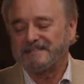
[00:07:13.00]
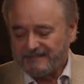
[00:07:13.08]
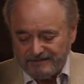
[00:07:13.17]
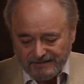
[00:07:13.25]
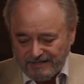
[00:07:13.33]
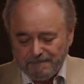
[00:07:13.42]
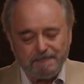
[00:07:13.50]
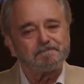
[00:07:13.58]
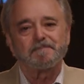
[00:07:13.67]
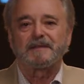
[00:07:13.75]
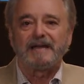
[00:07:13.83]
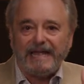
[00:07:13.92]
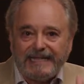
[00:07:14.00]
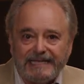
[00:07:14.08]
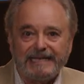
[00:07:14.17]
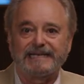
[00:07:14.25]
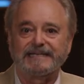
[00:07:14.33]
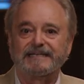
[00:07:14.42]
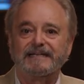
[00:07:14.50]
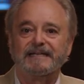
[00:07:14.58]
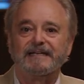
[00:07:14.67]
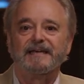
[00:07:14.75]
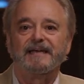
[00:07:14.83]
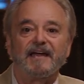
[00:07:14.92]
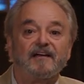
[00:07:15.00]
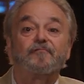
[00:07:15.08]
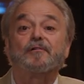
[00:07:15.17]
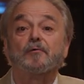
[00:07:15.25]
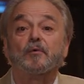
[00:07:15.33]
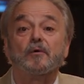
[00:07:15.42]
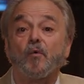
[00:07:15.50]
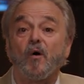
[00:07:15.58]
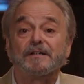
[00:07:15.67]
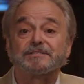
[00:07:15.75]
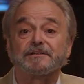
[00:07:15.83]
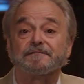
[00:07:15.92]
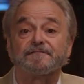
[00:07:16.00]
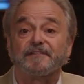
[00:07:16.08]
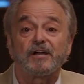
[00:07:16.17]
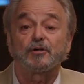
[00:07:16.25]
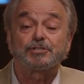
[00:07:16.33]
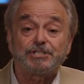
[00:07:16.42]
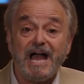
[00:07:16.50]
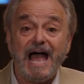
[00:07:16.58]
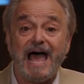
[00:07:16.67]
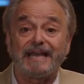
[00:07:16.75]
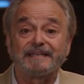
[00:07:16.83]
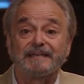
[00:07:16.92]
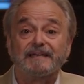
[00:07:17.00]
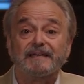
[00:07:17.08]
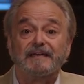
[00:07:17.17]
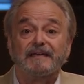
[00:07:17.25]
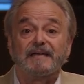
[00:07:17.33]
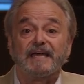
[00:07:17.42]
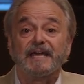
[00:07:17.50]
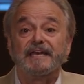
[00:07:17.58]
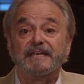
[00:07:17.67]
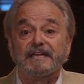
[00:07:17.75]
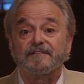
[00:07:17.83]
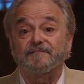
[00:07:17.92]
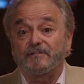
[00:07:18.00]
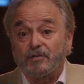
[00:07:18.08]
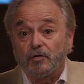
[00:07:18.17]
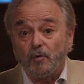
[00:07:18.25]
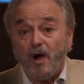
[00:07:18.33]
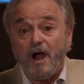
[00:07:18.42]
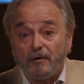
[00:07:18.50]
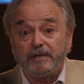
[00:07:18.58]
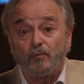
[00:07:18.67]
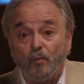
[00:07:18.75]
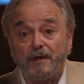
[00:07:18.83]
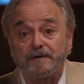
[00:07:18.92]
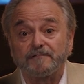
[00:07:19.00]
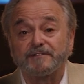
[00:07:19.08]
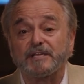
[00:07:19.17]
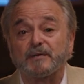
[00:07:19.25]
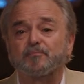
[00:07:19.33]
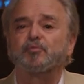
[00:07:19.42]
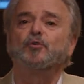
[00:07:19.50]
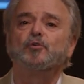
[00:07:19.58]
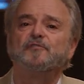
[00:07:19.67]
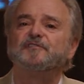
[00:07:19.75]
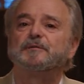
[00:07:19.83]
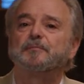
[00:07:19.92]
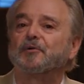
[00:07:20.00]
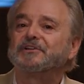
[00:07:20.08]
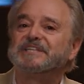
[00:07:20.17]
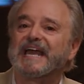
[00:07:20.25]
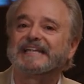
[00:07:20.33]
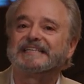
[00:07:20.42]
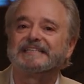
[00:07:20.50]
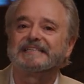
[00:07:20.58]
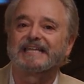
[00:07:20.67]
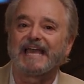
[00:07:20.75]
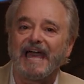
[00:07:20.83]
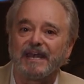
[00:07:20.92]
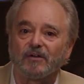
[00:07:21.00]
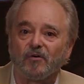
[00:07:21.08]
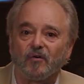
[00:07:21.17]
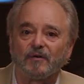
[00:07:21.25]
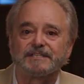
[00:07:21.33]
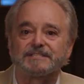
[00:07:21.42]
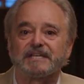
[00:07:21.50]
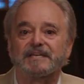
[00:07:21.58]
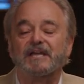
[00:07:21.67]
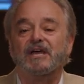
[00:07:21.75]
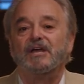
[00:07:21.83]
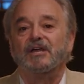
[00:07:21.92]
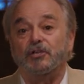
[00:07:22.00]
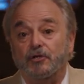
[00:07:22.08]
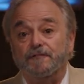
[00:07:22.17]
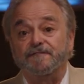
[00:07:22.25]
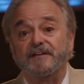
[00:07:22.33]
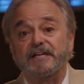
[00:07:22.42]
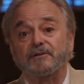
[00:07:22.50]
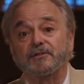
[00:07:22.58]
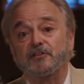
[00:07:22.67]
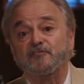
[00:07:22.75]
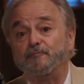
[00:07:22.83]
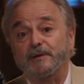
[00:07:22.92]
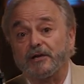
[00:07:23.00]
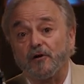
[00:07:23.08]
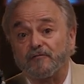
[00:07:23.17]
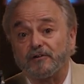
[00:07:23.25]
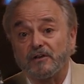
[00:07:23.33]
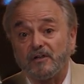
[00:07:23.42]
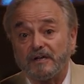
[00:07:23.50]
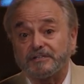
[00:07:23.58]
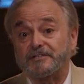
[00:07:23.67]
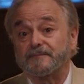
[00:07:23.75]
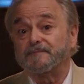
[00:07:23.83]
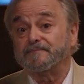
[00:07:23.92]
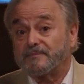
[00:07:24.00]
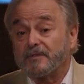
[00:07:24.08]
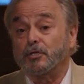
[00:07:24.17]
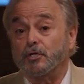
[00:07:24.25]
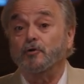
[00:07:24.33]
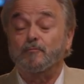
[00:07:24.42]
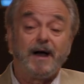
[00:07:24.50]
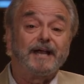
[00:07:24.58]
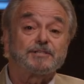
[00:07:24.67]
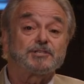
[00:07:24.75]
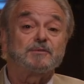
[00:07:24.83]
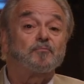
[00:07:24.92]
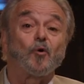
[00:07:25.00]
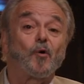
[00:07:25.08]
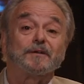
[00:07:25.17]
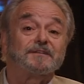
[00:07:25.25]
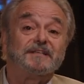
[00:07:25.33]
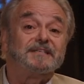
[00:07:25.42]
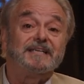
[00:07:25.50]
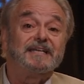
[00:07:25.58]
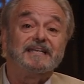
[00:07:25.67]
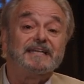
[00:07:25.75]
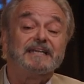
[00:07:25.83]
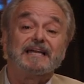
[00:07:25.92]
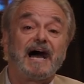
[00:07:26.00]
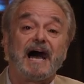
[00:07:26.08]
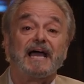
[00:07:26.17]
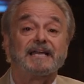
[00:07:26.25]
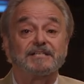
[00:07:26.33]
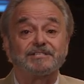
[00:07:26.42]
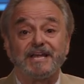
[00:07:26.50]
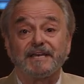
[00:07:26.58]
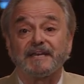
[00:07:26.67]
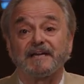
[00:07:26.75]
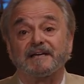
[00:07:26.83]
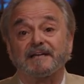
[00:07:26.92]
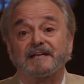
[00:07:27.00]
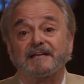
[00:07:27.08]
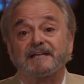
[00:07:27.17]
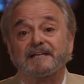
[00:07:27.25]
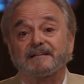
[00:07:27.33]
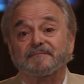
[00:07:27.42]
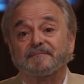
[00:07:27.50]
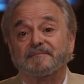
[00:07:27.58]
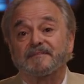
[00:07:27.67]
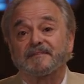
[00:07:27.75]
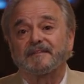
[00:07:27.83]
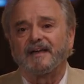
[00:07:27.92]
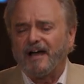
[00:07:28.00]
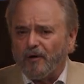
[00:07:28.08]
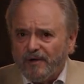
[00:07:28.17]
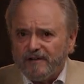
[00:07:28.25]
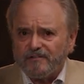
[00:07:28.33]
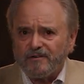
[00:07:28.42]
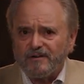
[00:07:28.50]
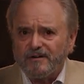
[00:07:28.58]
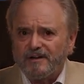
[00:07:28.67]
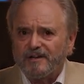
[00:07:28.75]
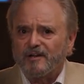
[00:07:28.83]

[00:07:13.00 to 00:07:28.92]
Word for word: Look, I get it. Everyone wants a fair shot. And if you are in one of the approved protected categories and you feel you've been overlooked, you might support the DEI agenda. However,